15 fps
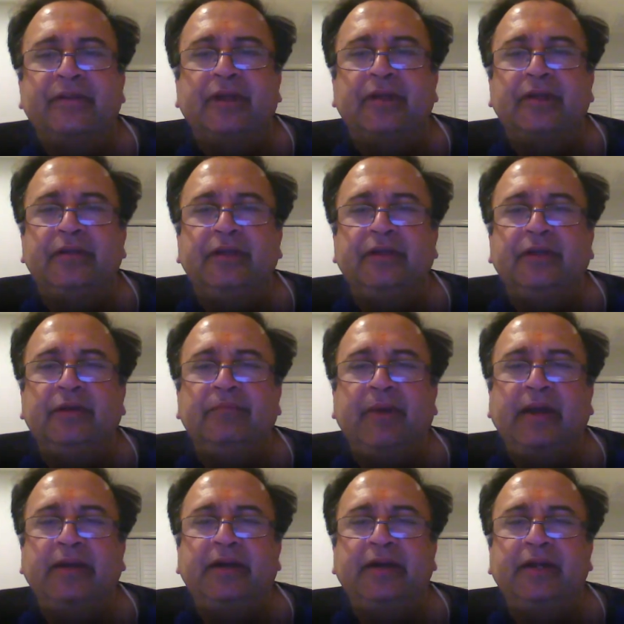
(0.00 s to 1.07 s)
The
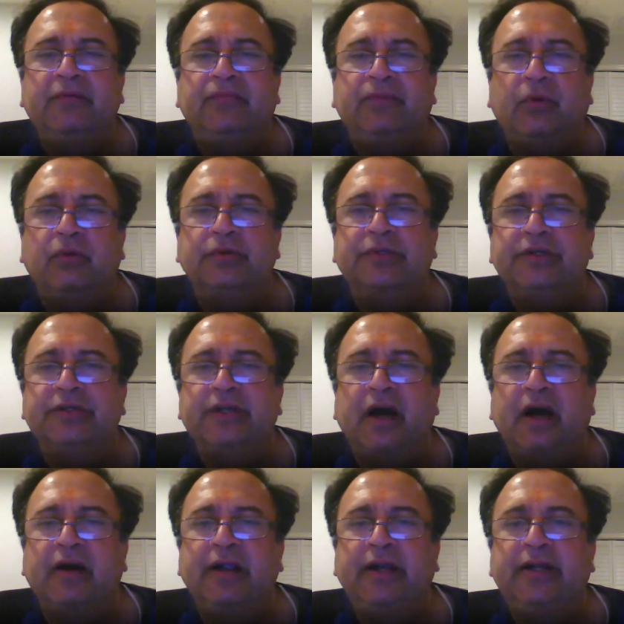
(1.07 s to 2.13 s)
magnetic force is
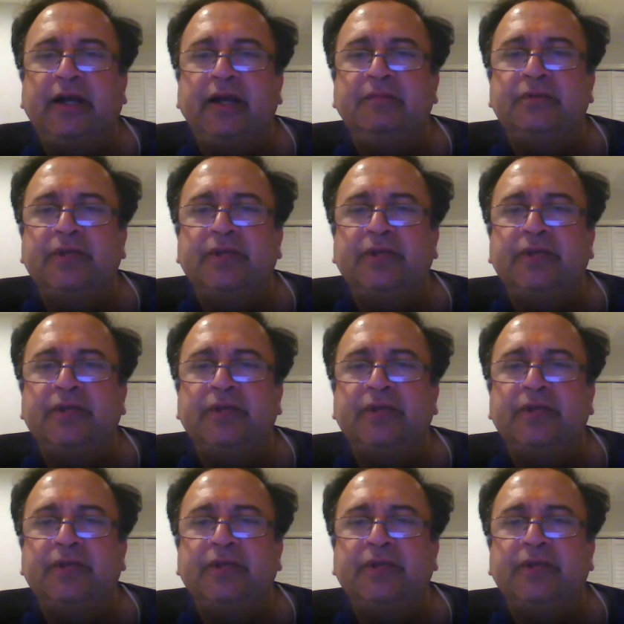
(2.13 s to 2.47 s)
I times